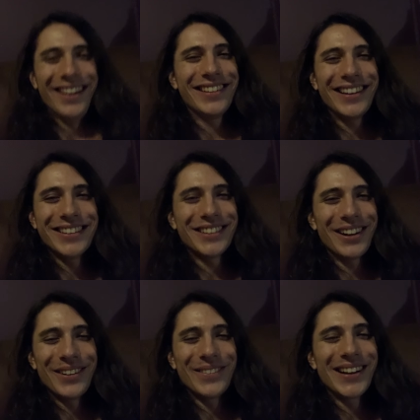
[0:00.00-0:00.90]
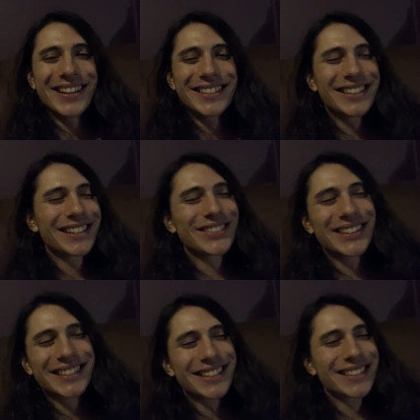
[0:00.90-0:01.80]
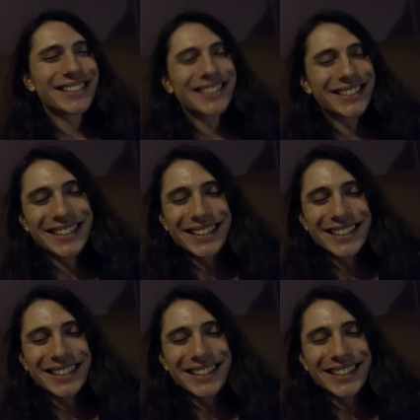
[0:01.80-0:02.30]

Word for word: I, don't know, I don't know why I was thinking about this. Just